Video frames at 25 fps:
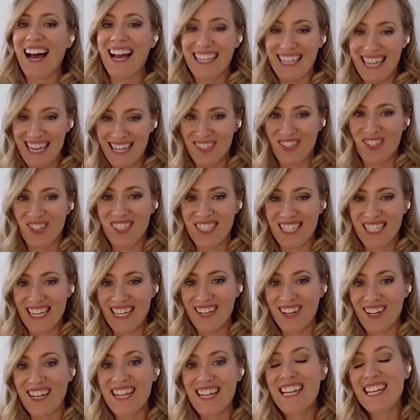I can't just
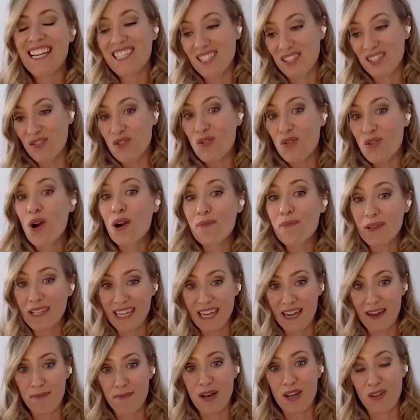stay here. So
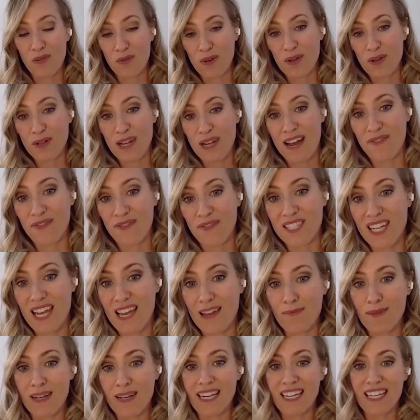normally I'm on the road half the
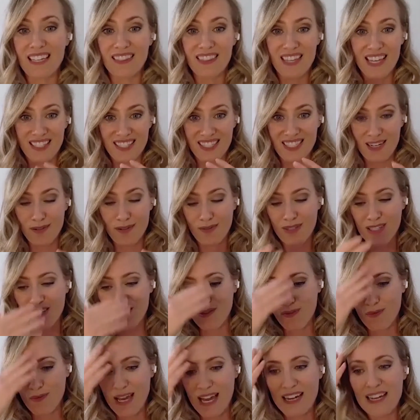time, and I get that stimulus
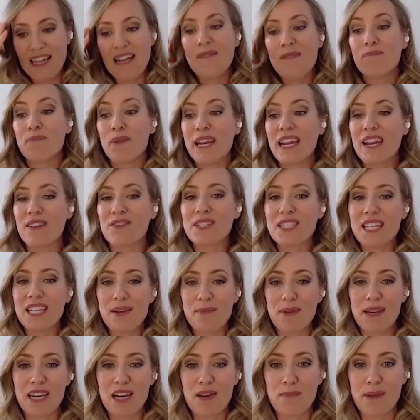from that. But every
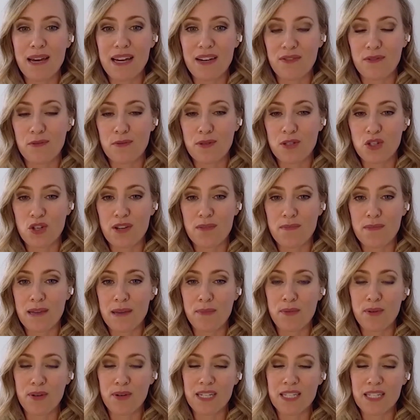time I come back from a trip,
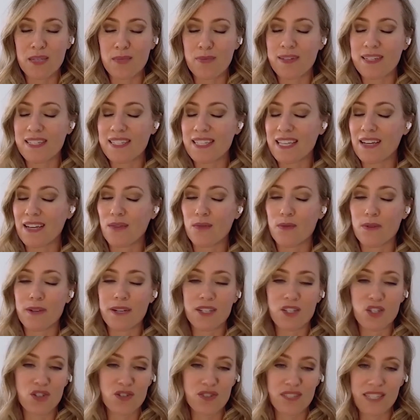my poor husband is like, "What
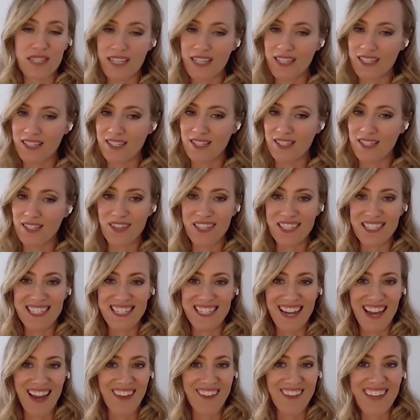did you say yes to this
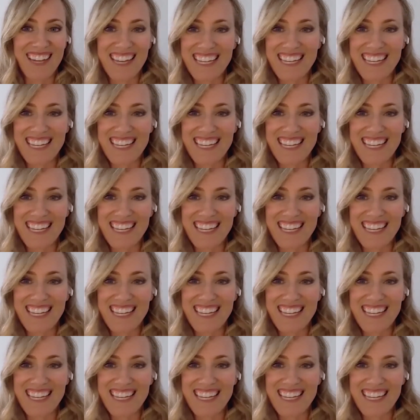time?"